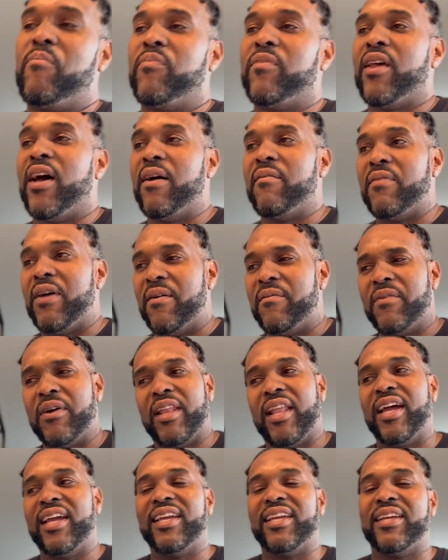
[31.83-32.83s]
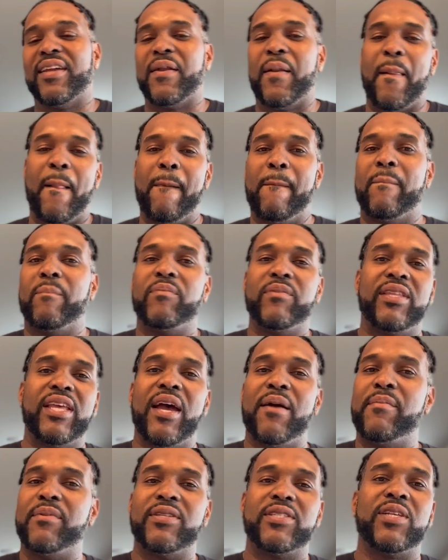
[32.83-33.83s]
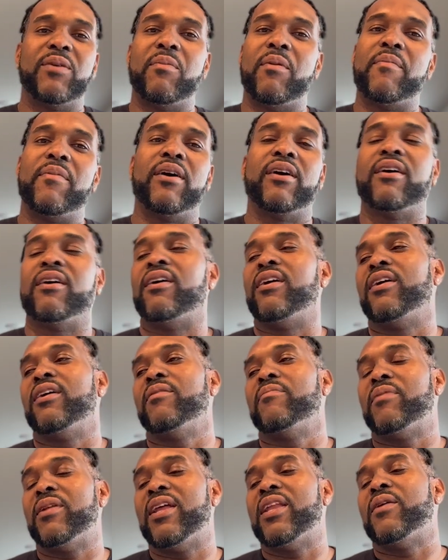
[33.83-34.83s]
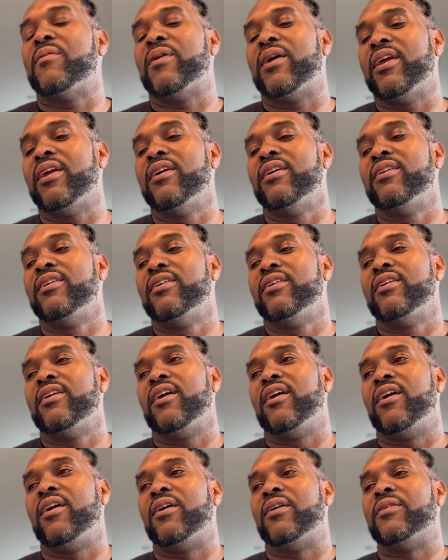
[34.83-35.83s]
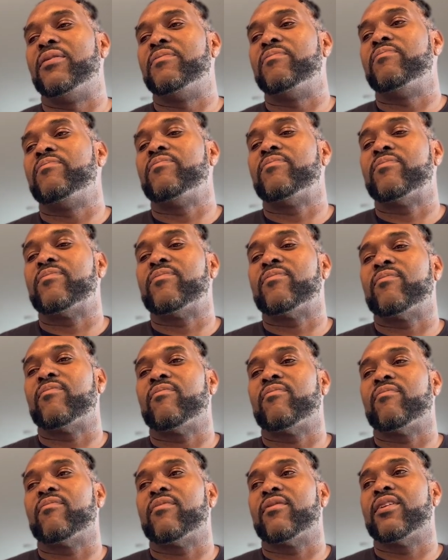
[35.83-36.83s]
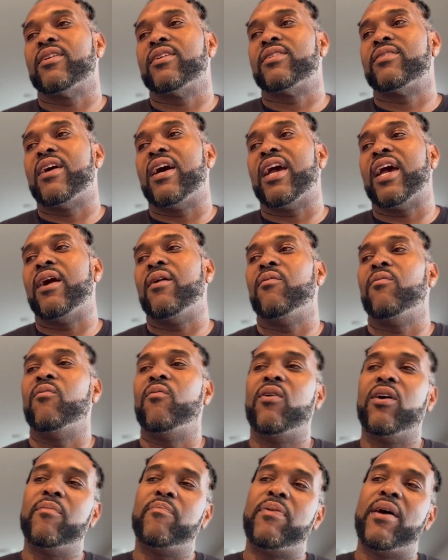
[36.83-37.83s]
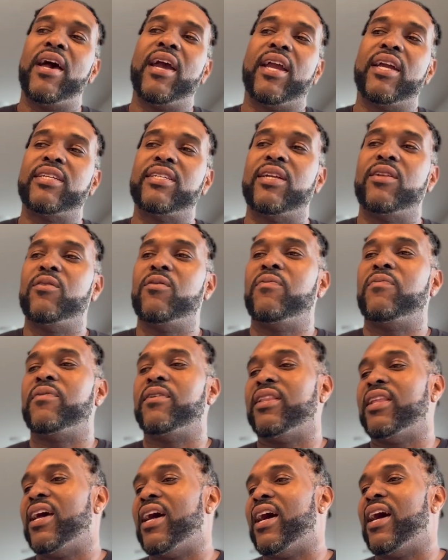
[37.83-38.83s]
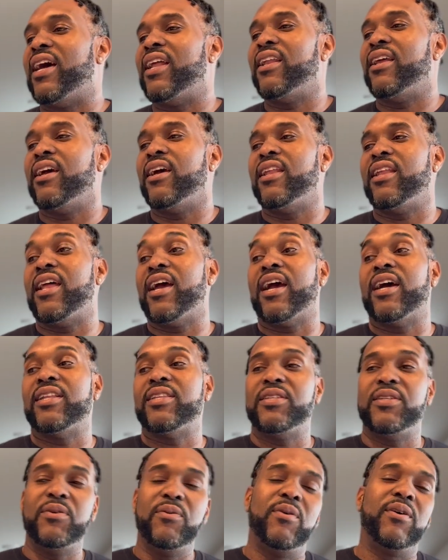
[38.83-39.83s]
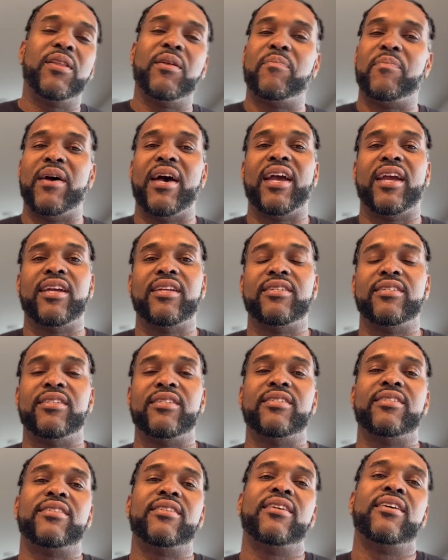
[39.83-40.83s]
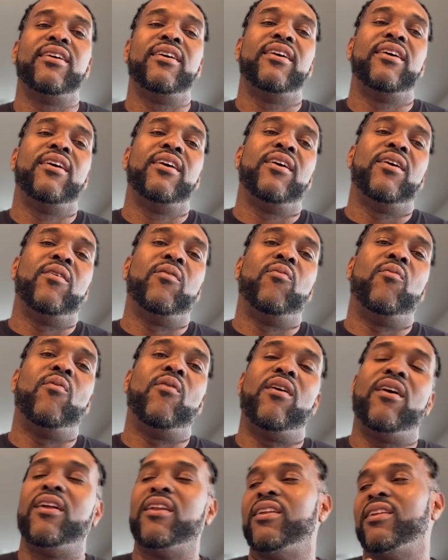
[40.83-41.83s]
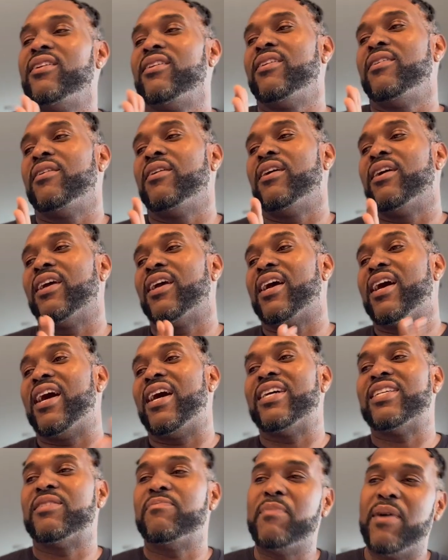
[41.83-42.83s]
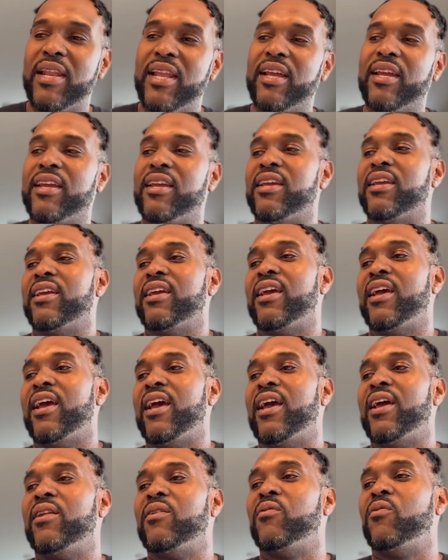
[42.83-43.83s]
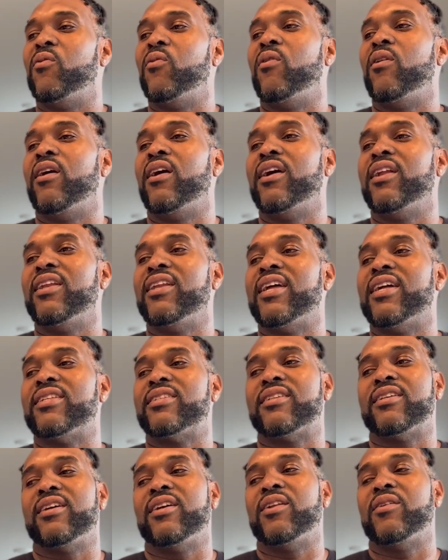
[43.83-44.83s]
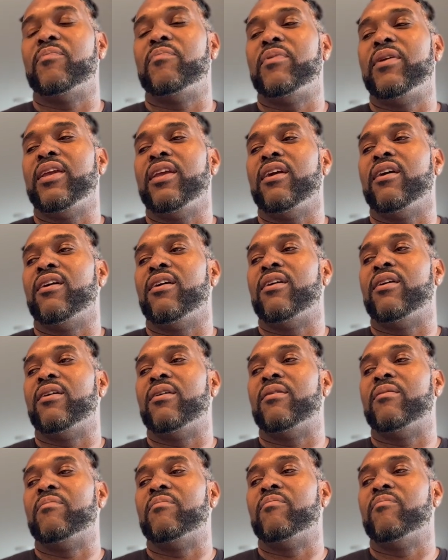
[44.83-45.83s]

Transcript: I've ever like damaged something on my car. But anyway, so I got one package I know for that, and I got two other packages. One cosmetic and one that's gonna be, I